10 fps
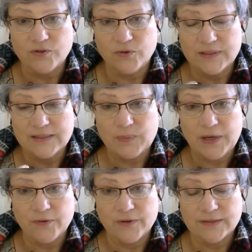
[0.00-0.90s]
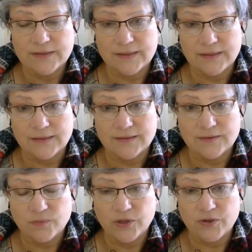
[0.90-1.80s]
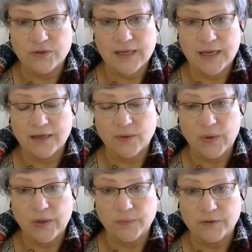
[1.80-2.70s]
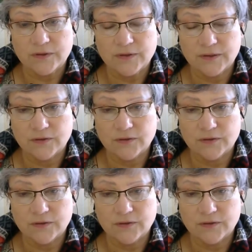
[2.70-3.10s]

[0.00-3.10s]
your experience is when you take a moment